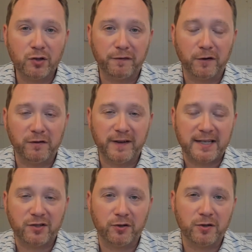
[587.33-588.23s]
for
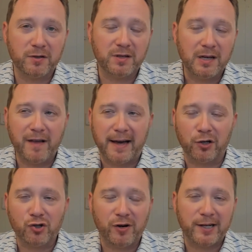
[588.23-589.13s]
investors that
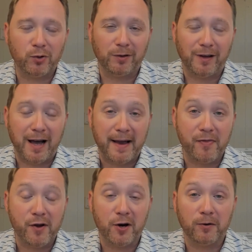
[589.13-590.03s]
are trying to align
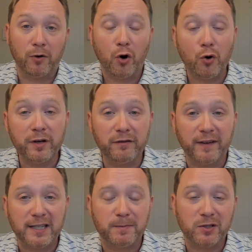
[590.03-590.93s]
their own
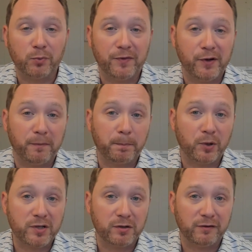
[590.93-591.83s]
investments with their
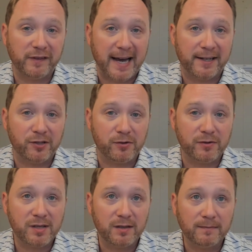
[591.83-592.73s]
personal
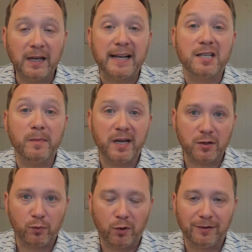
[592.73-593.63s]
values,
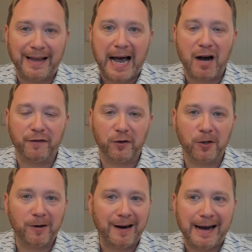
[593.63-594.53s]
SMAs will allow
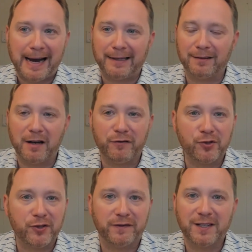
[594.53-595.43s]
for high
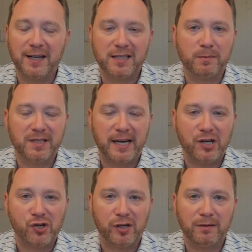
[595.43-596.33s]
levels of
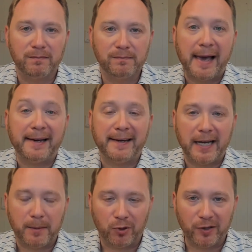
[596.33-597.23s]
customization and
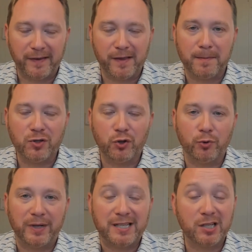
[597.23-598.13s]
enabling them
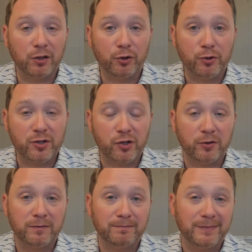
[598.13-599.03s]
to exclude
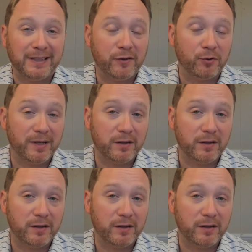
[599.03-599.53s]
certain either